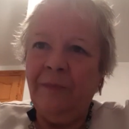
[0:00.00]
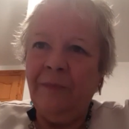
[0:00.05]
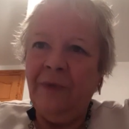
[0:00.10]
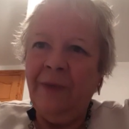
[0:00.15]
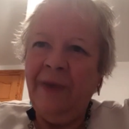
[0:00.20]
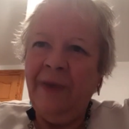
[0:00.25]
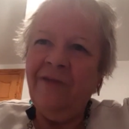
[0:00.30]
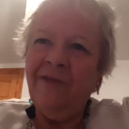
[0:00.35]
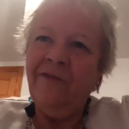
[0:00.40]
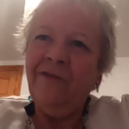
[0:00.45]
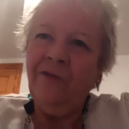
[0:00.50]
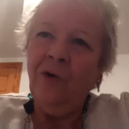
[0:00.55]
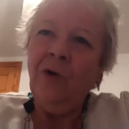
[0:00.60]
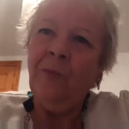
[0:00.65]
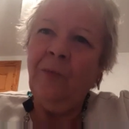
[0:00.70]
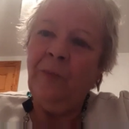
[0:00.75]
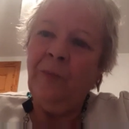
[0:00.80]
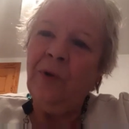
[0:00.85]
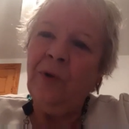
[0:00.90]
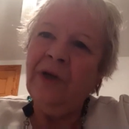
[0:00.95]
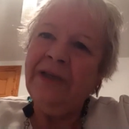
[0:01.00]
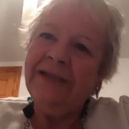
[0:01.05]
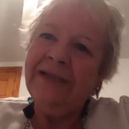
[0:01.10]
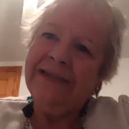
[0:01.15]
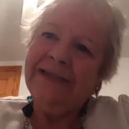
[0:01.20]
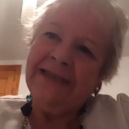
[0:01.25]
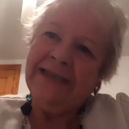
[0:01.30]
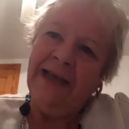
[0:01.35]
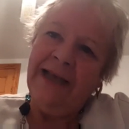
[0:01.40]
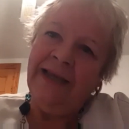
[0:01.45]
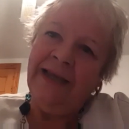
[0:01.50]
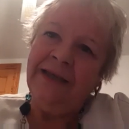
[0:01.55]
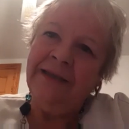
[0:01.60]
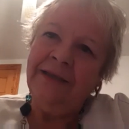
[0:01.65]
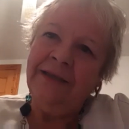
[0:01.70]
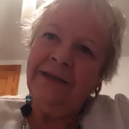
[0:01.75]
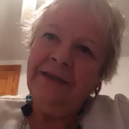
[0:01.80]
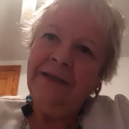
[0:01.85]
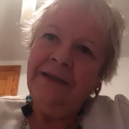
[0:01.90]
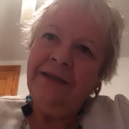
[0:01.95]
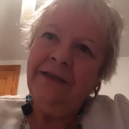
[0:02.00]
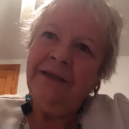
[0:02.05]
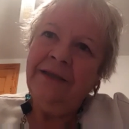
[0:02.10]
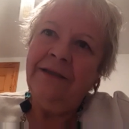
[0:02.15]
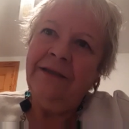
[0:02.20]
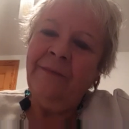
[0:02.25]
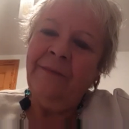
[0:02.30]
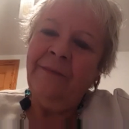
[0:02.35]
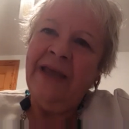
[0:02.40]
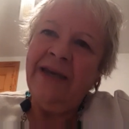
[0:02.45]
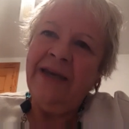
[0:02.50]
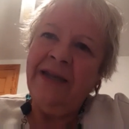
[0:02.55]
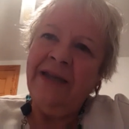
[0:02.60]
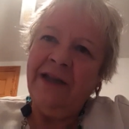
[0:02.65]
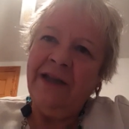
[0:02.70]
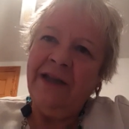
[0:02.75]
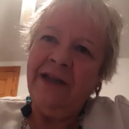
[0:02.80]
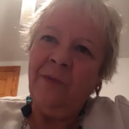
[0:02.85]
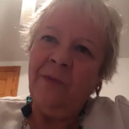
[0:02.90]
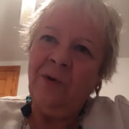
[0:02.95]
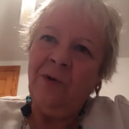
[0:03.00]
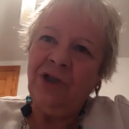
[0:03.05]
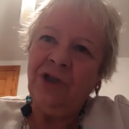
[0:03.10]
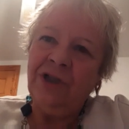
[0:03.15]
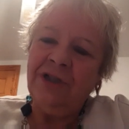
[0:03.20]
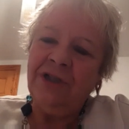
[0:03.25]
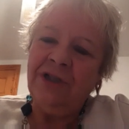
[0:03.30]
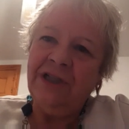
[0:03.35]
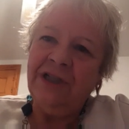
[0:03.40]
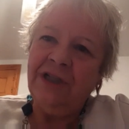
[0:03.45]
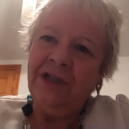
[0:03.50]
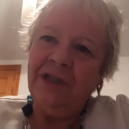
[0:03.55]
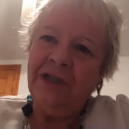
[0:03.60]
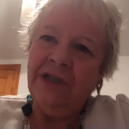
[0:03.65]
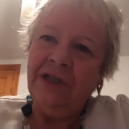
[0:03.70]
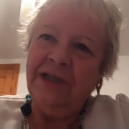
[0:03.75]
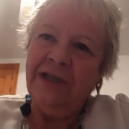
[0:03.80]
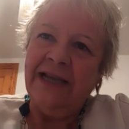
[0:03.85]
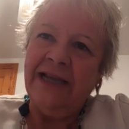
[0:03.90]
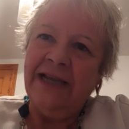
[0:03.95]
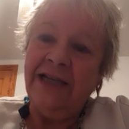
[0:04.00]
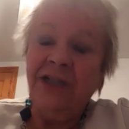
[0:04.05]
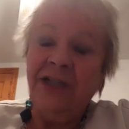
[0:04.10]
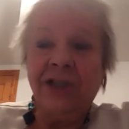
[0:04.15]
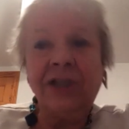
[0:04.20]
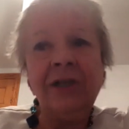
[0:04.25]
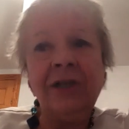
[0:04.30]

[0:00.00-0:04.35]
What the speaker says: about 4 points higher than men in their emotional intelligence.